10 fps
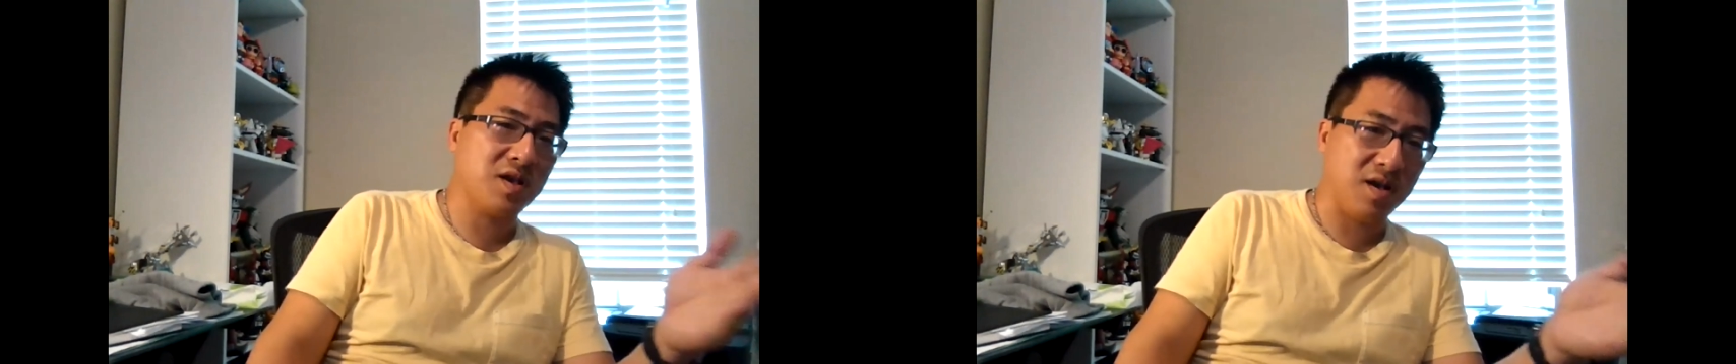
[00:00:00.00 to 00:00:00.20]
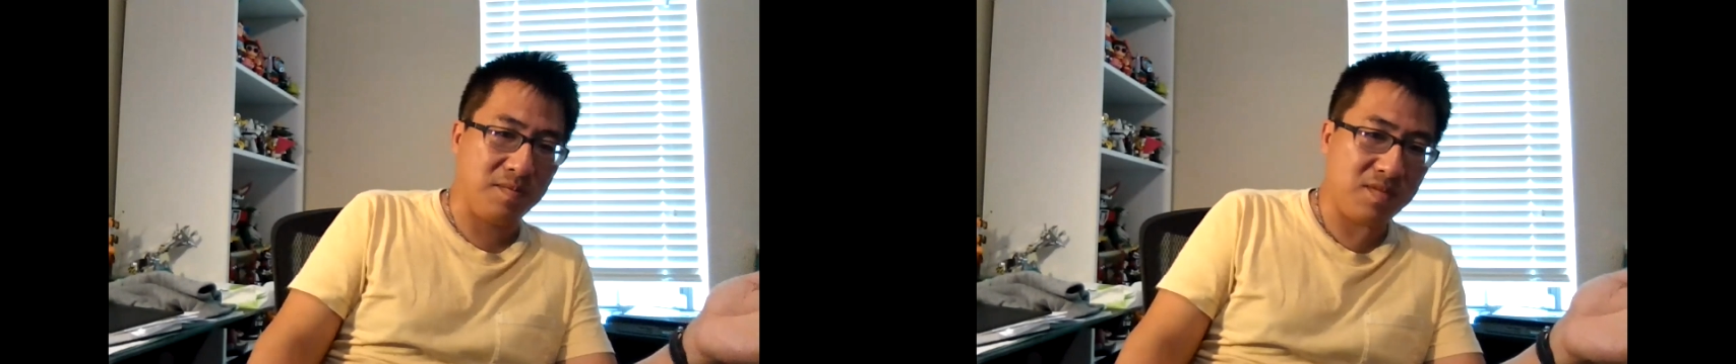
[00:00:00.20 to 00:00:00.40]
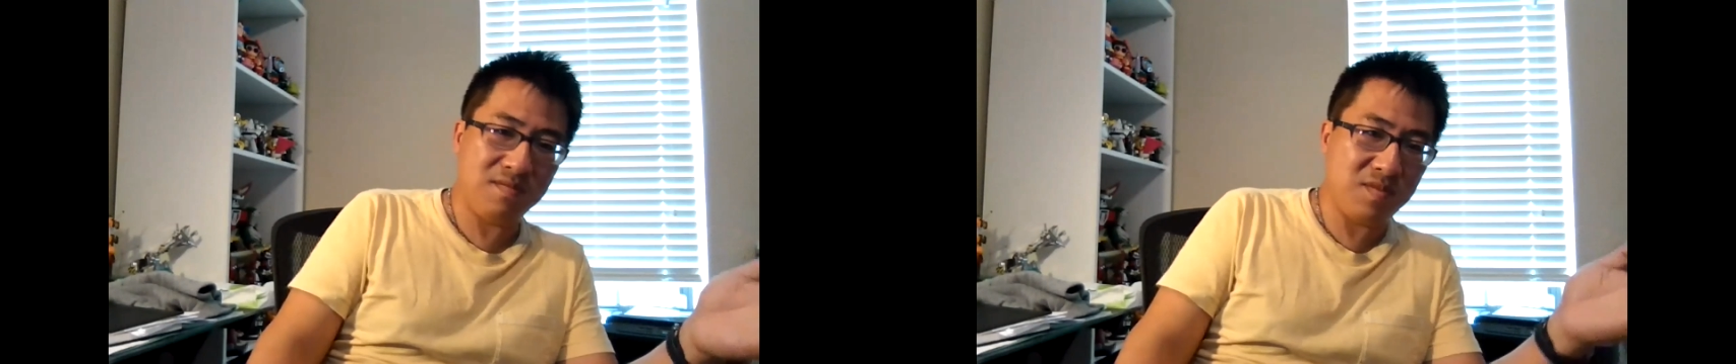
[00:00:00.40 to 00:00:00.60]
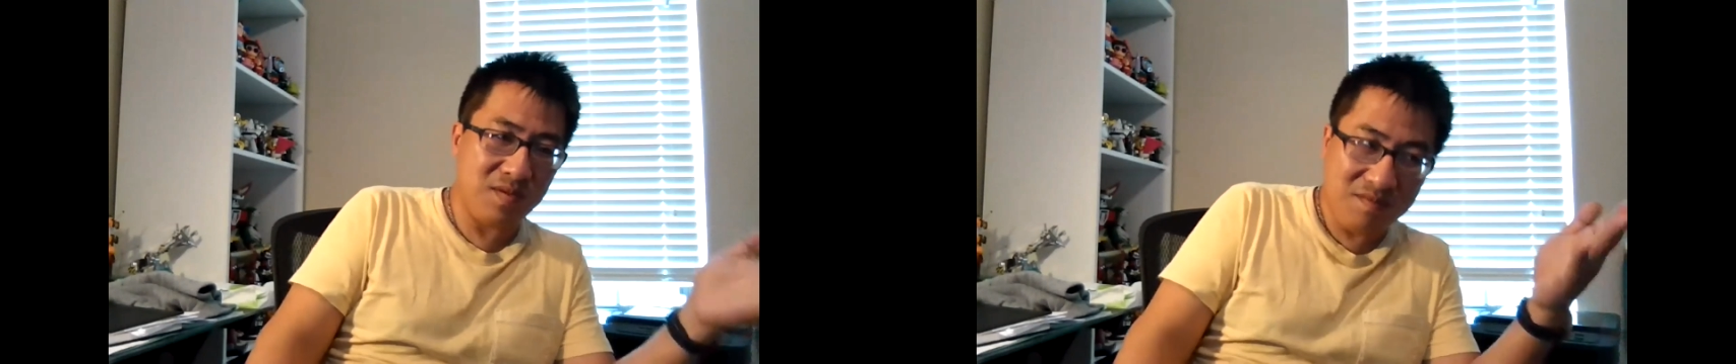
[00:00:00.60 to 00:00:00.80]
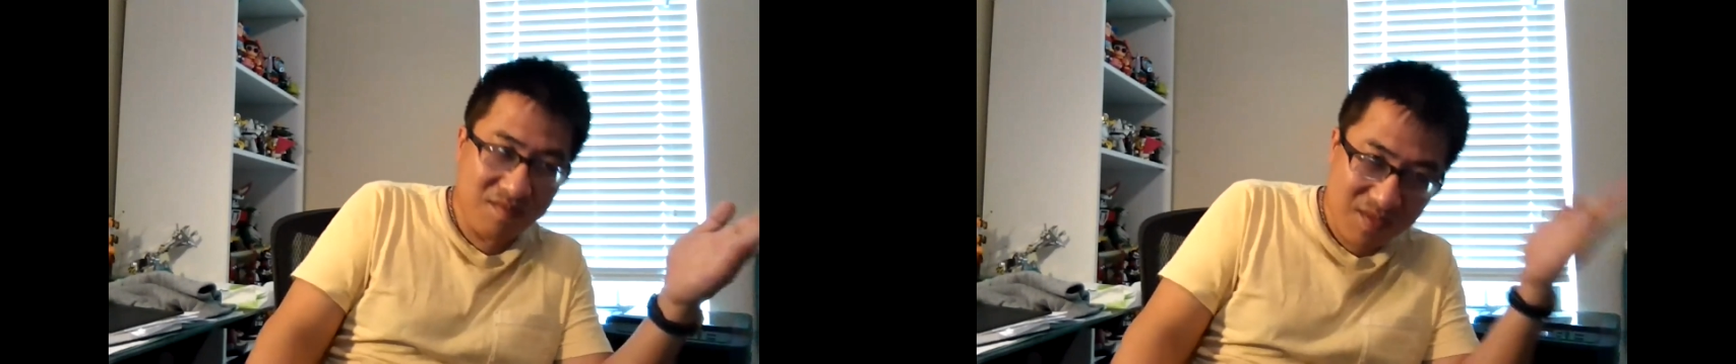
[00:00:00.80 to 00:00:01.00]
company,
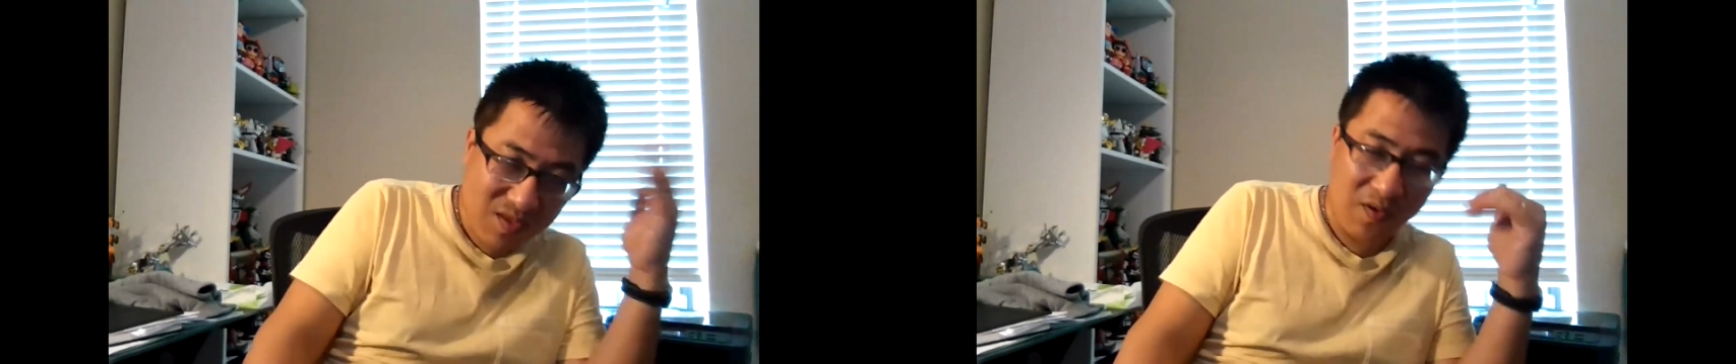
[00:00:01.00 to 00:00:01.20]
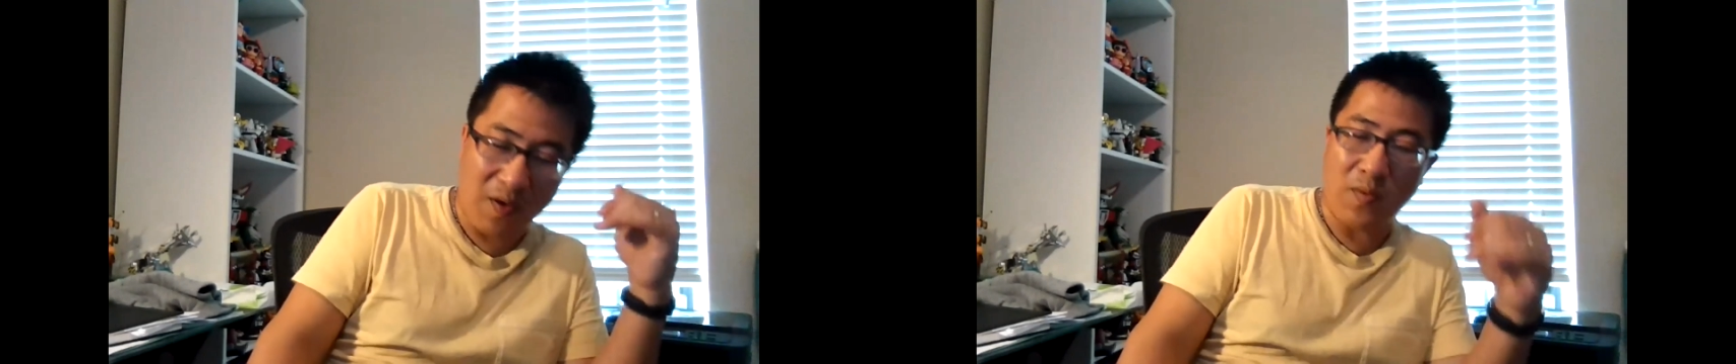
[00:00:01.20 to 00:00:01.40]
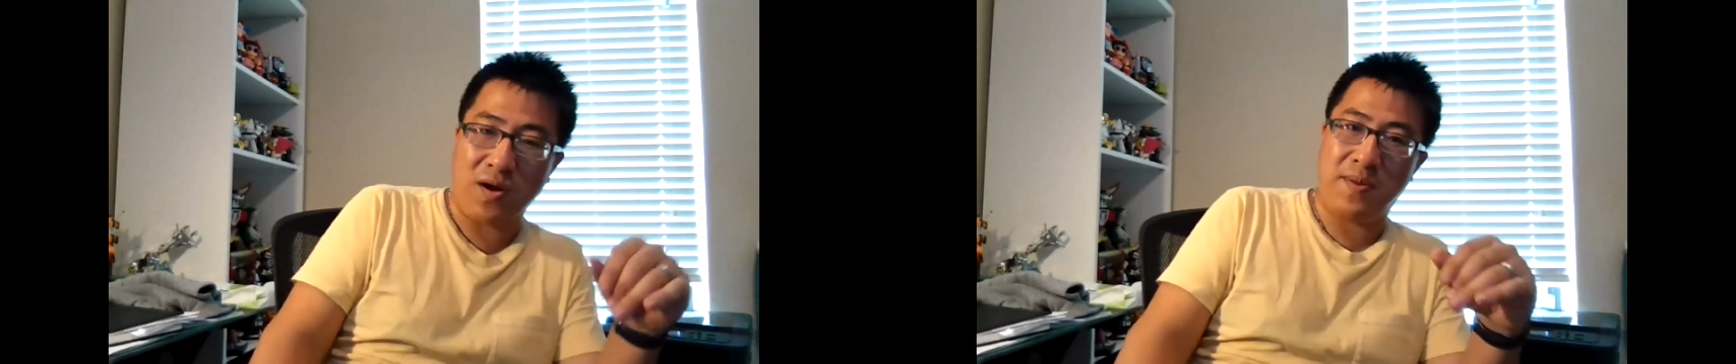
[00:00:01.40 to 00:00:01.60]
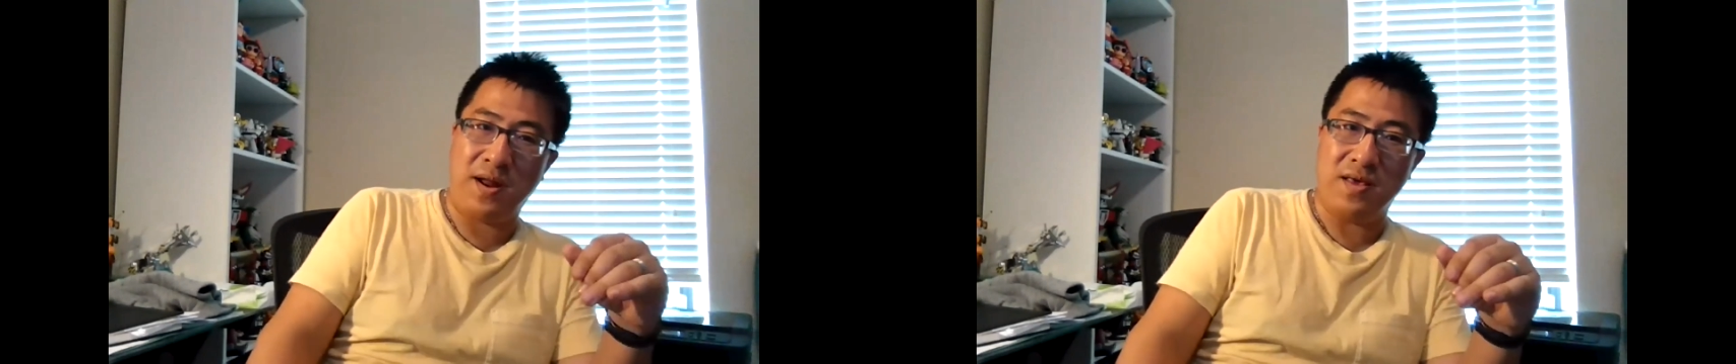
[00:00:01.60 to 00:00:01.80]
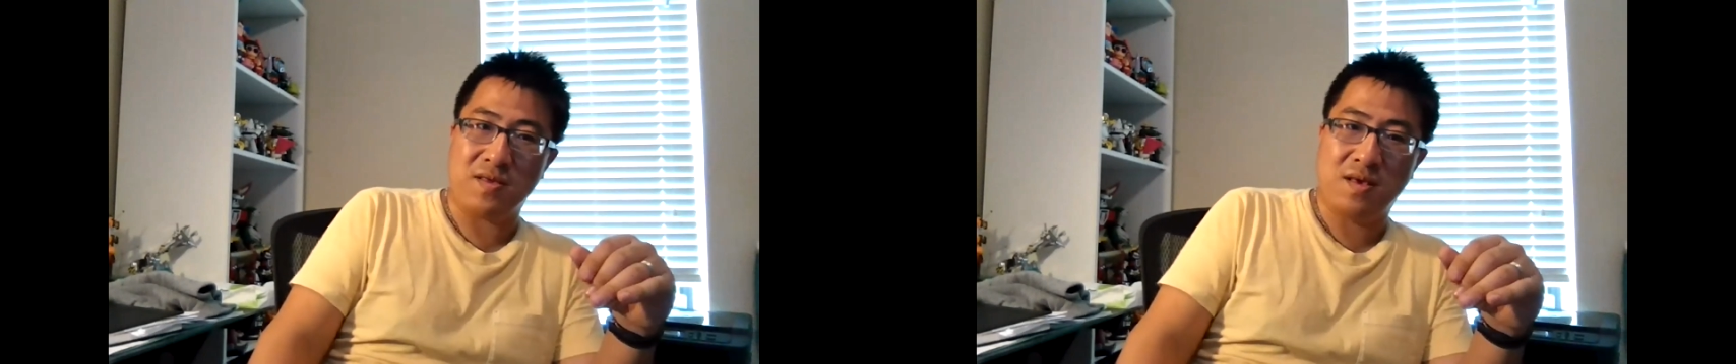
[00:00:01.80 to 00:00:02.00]
to your
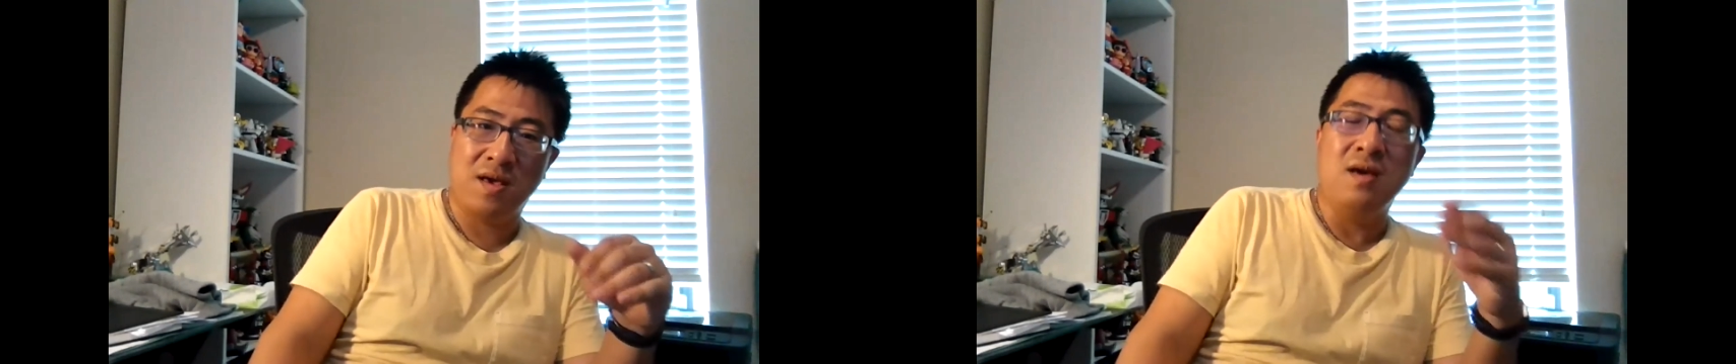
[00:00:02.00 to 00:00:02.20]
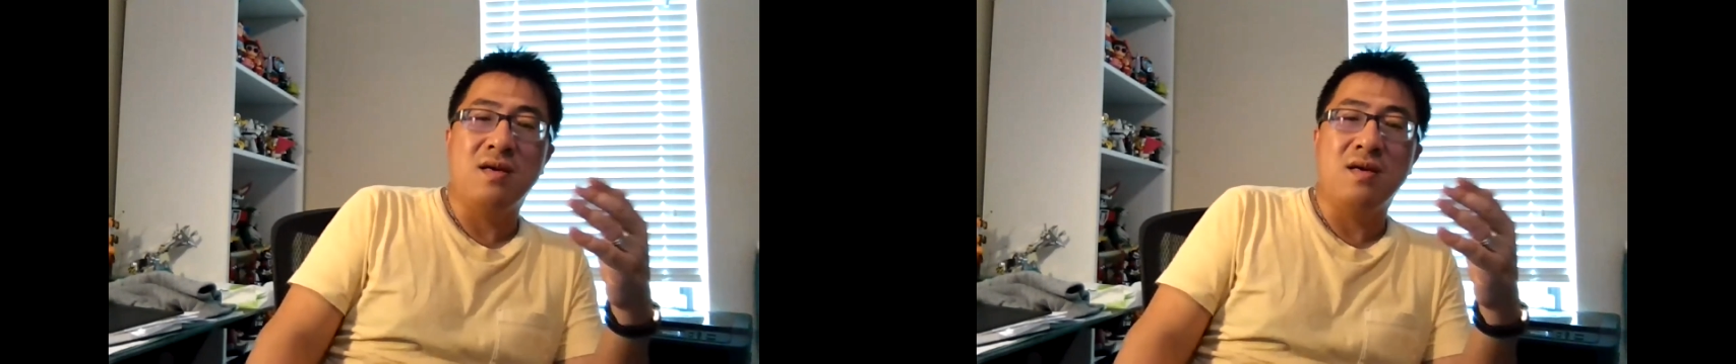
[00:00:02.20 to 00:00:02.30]
workplace.